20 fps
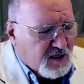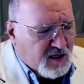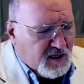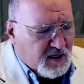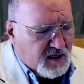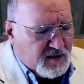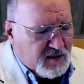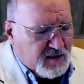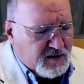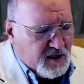
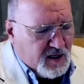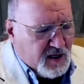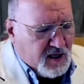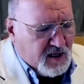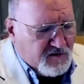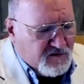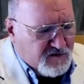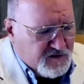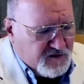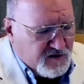And
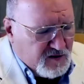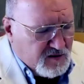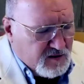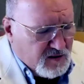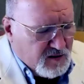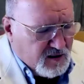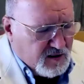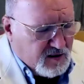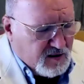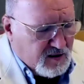I feel
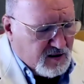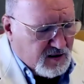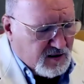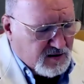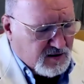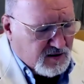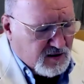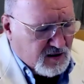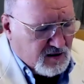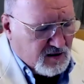like
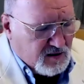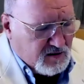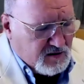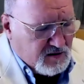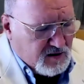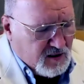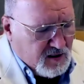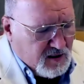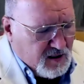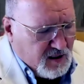
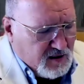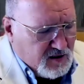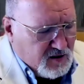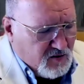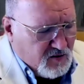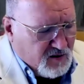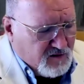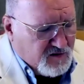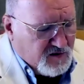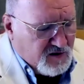
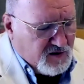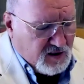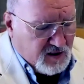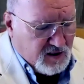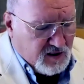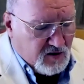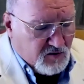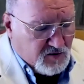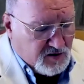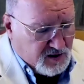I feel like
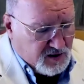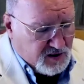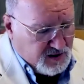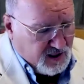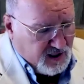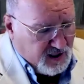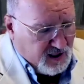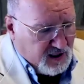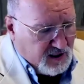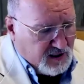he was a
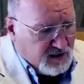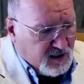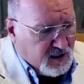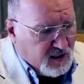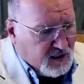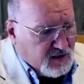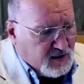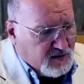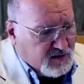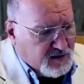dad,
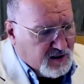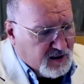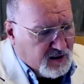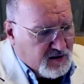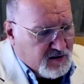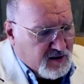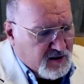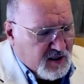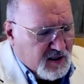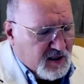and
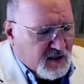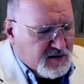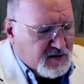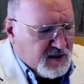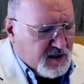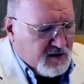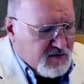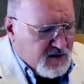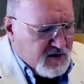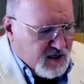
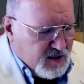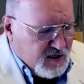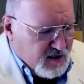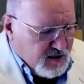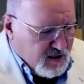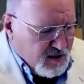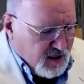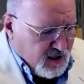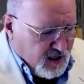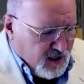that he
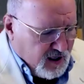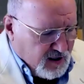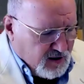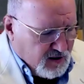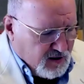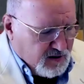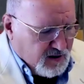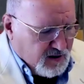had,